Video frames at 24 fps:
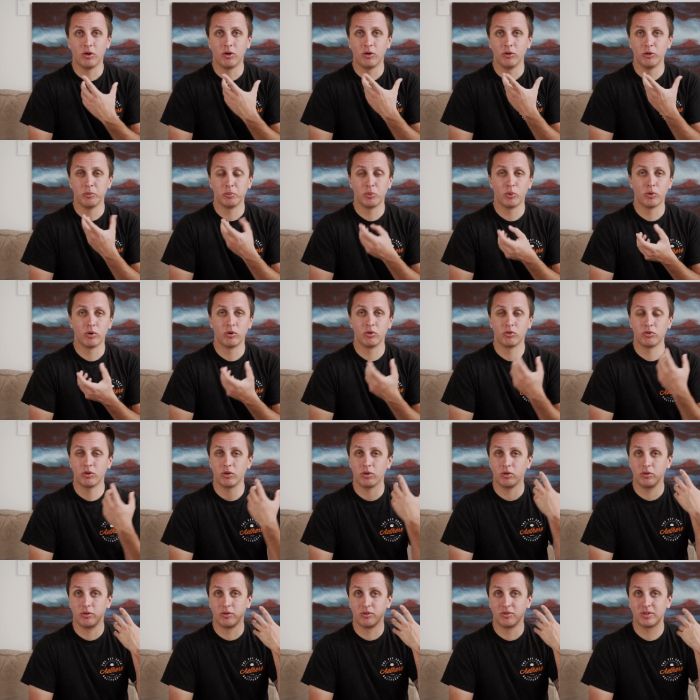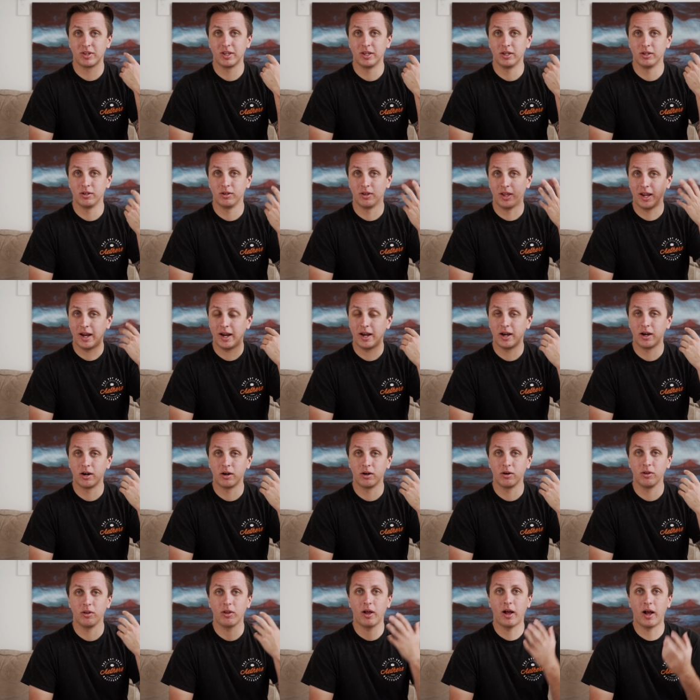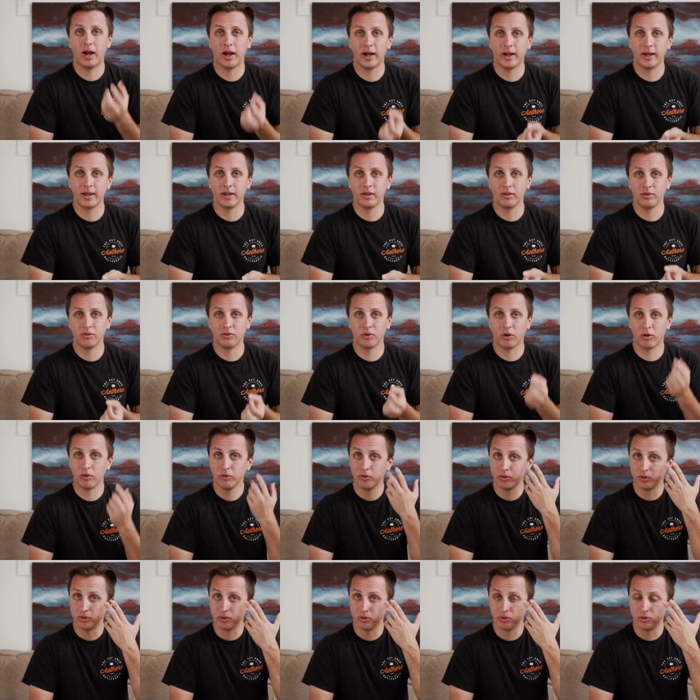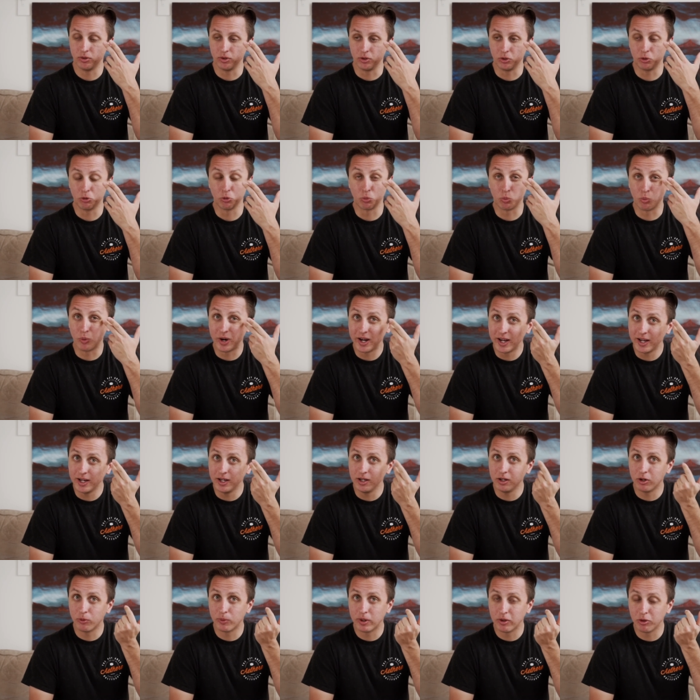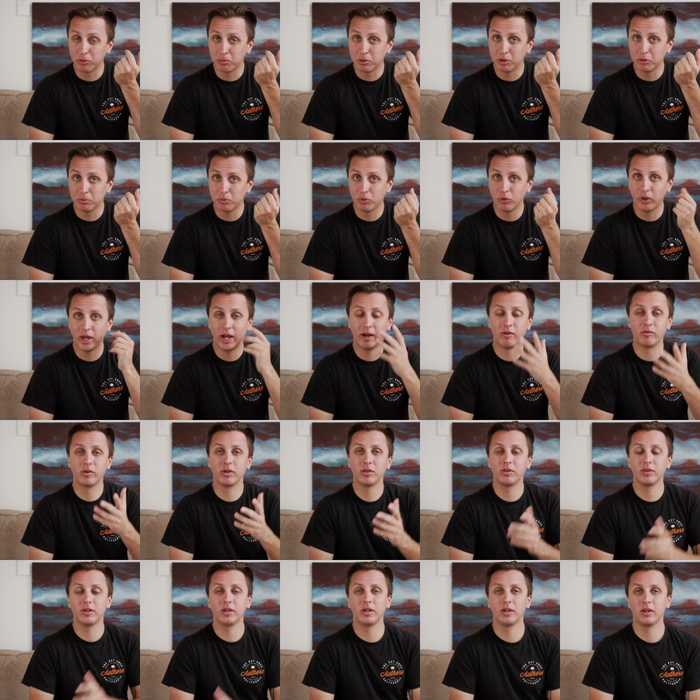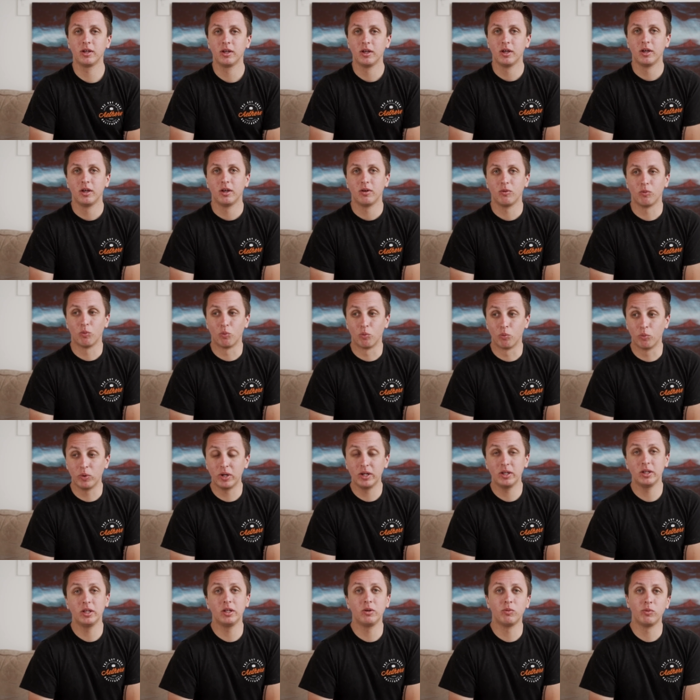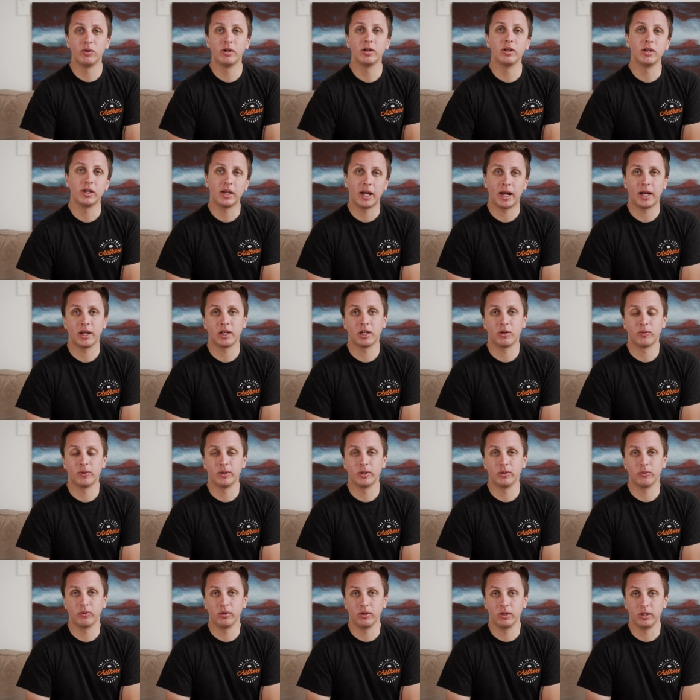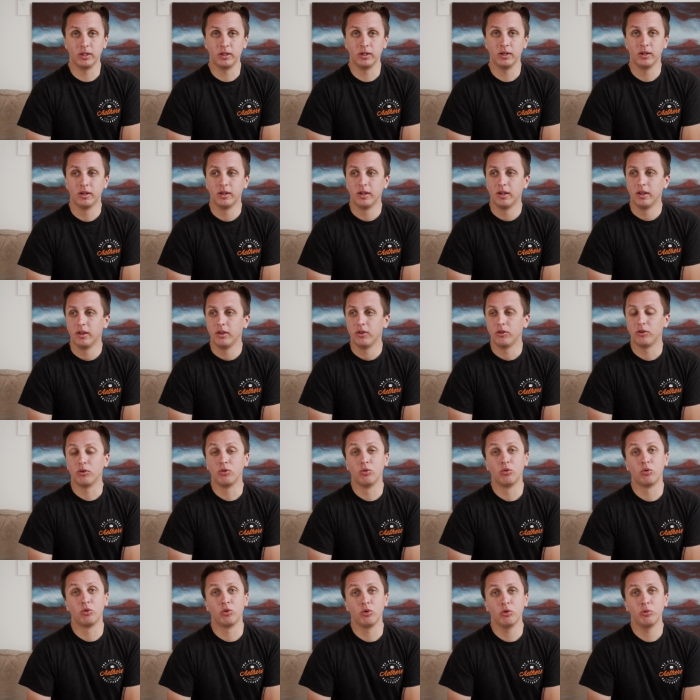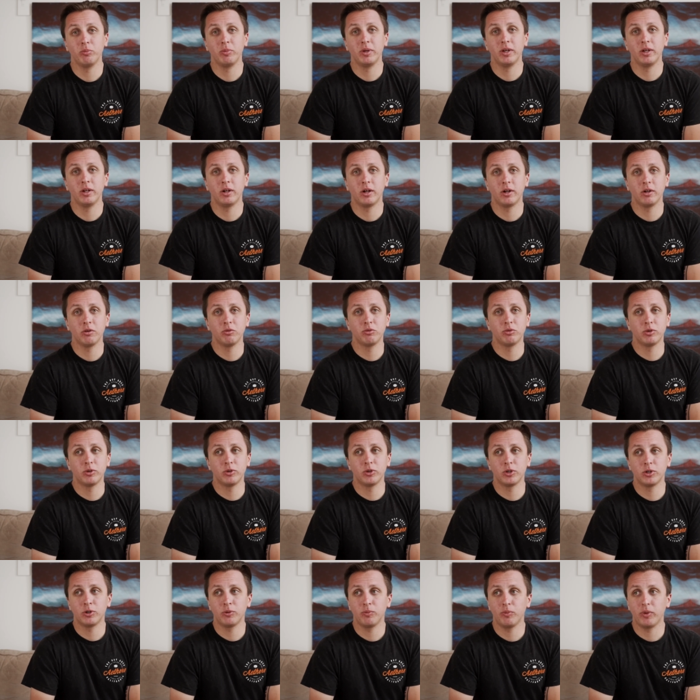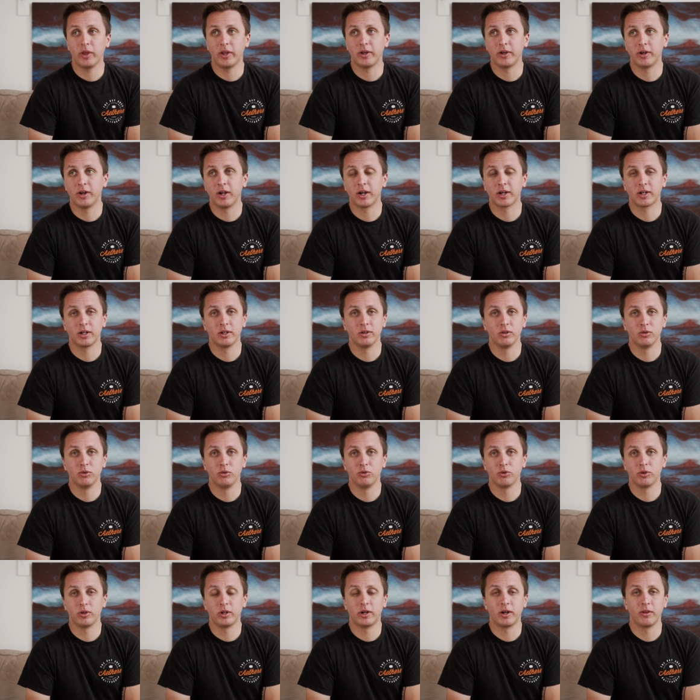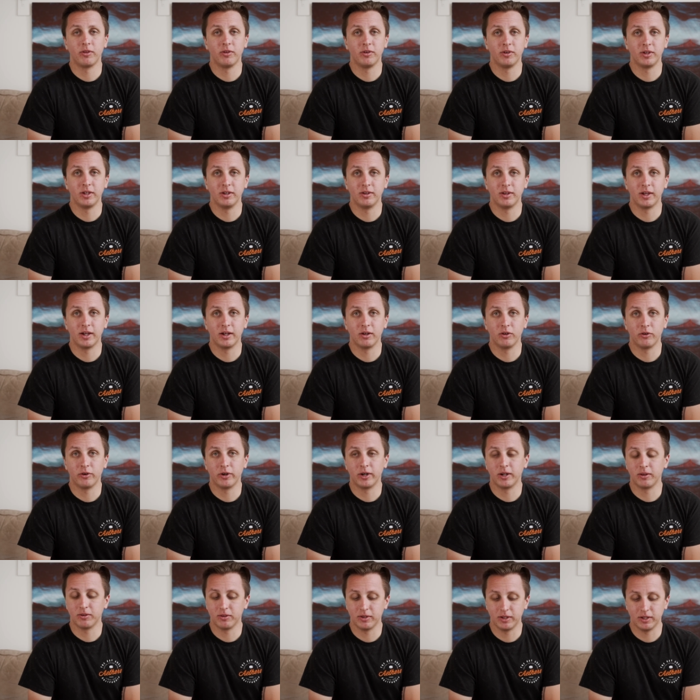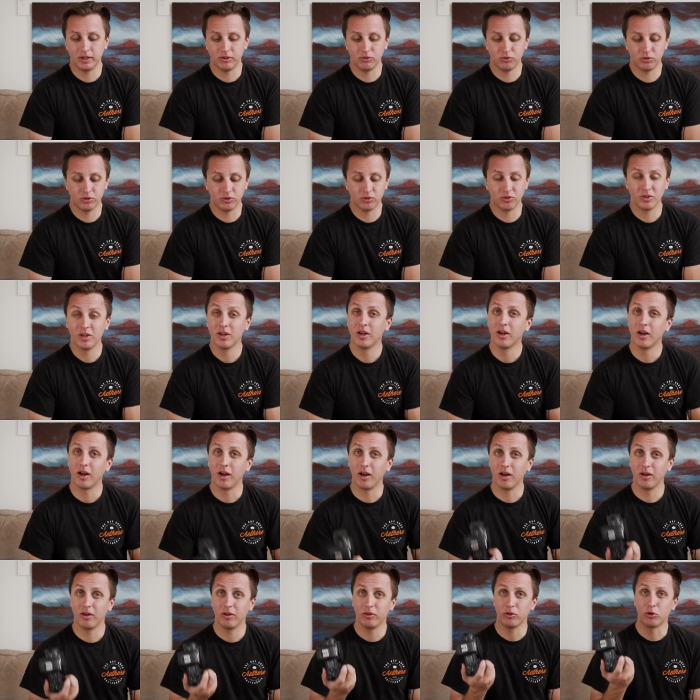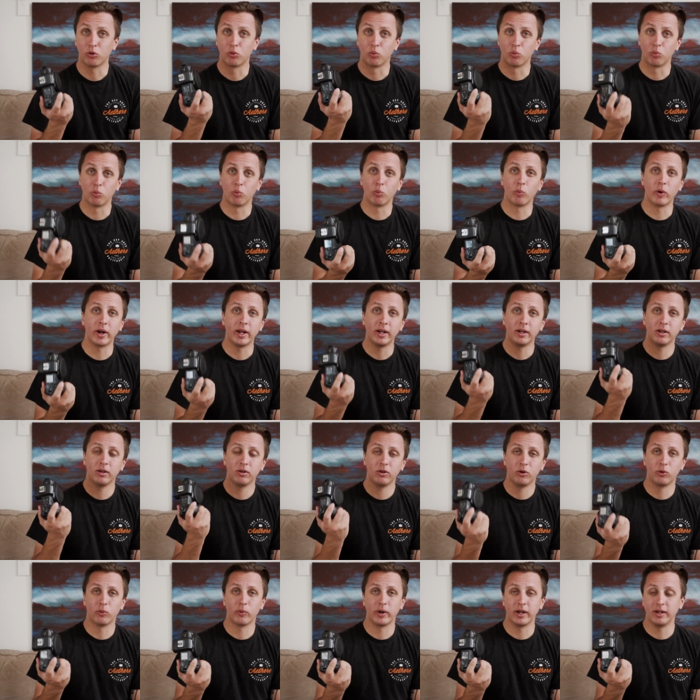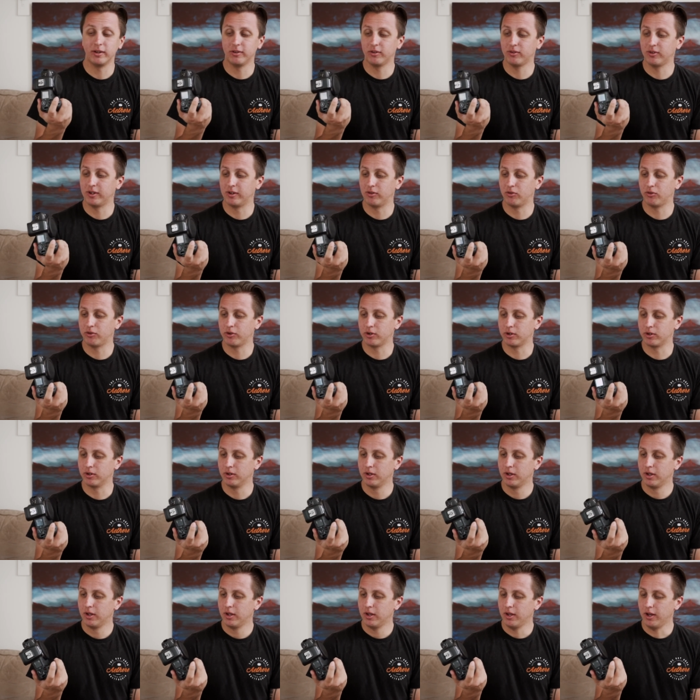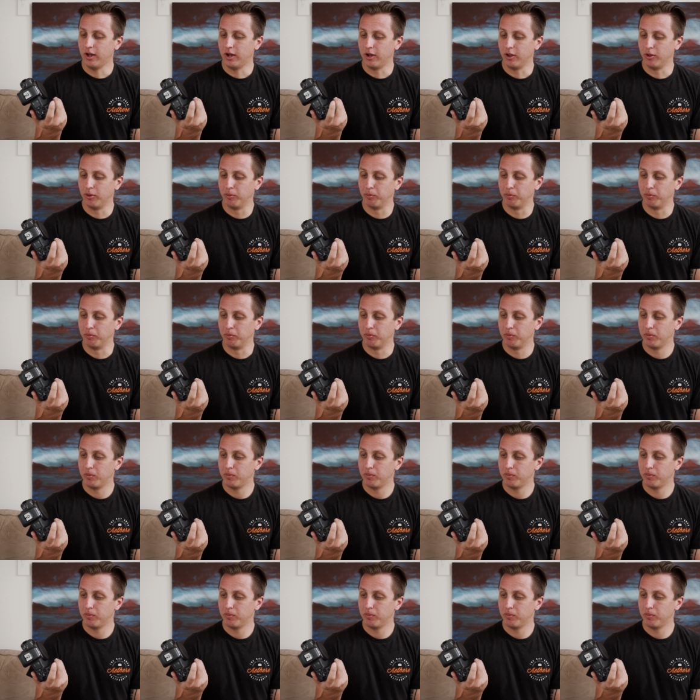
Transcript: all the pores, the skin, the hair, eyes, all the, the grain around the pupil, everything really, really accurately. You zoom in on a photo and you're not gonna lose a lot of the detail or anything. It's just great, great sensor. Um,